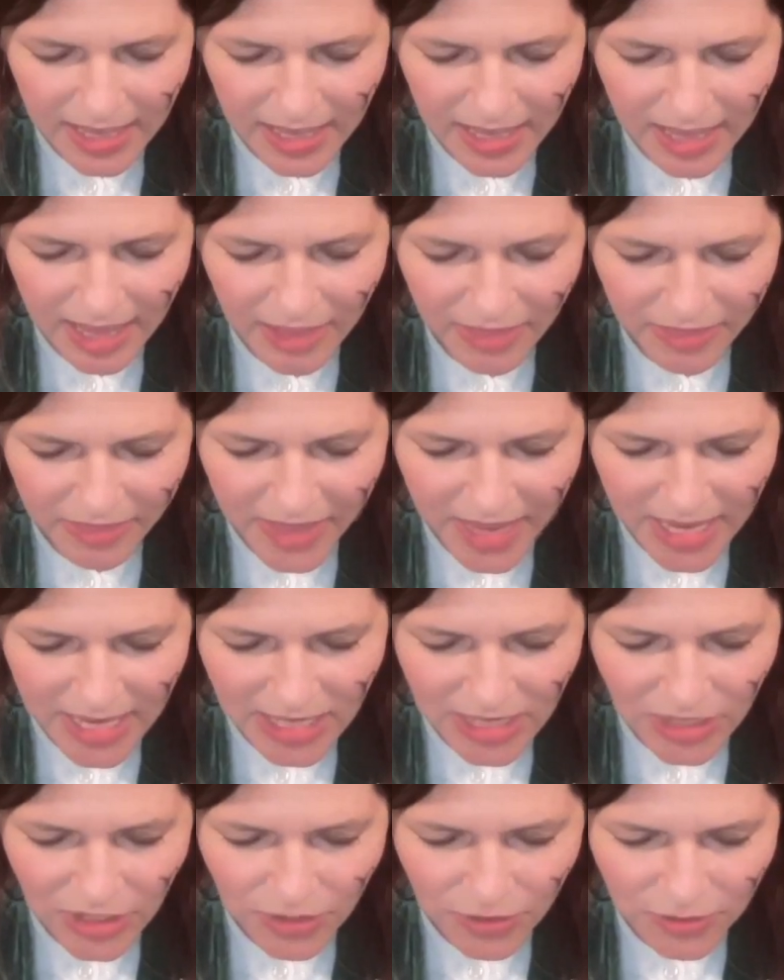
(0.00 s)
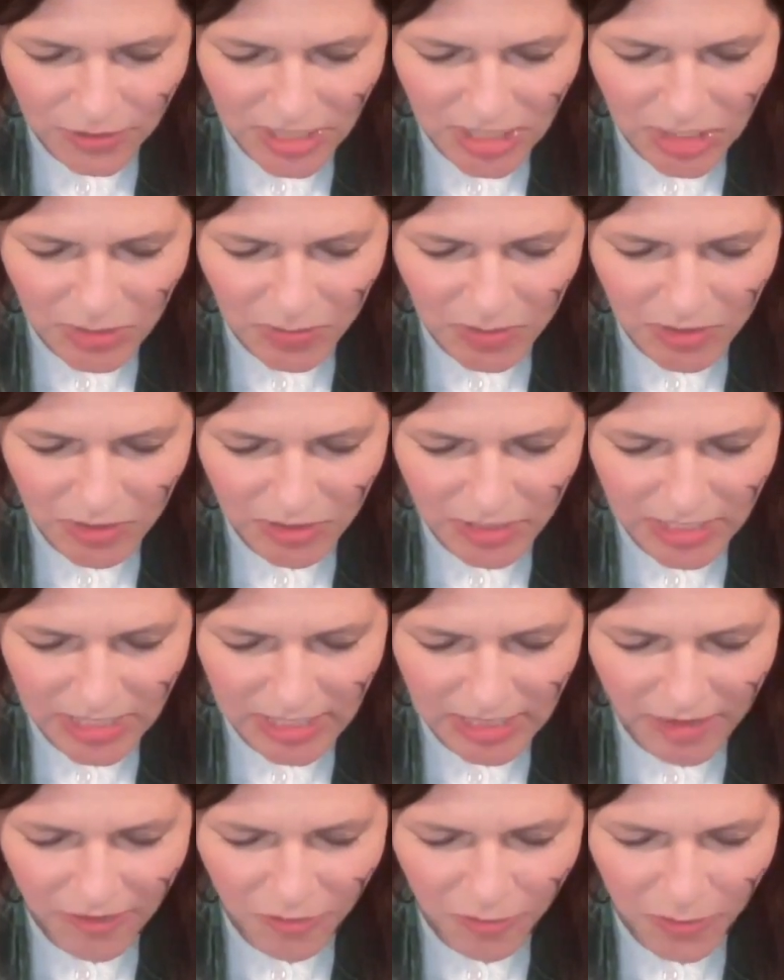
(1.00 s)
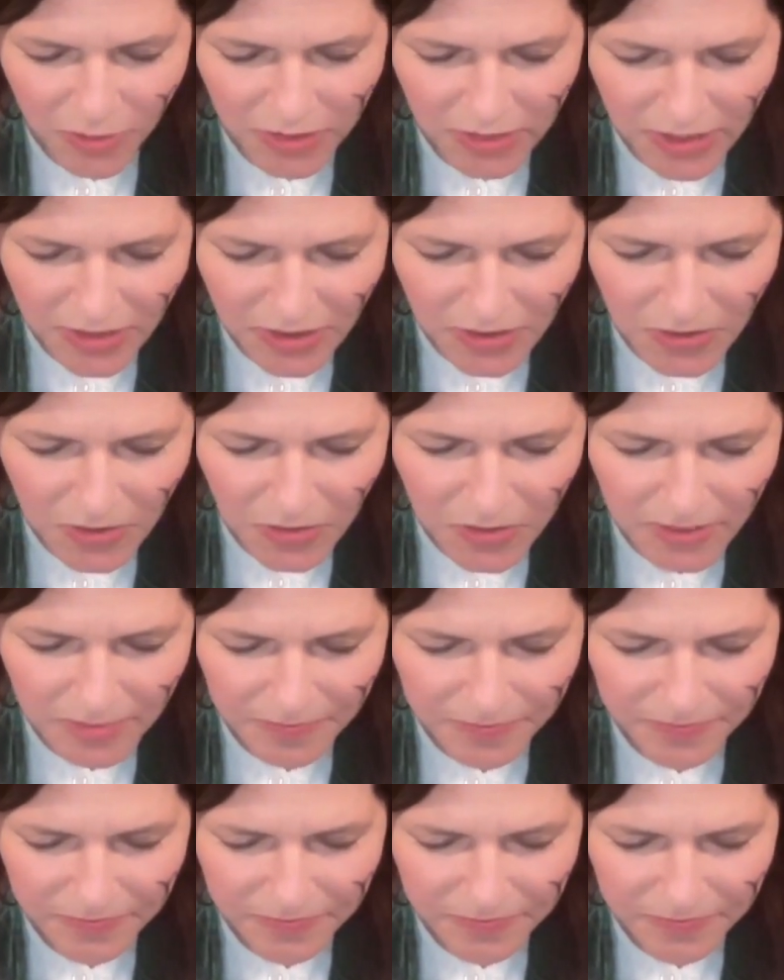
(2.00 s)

And thank you, spirits of below,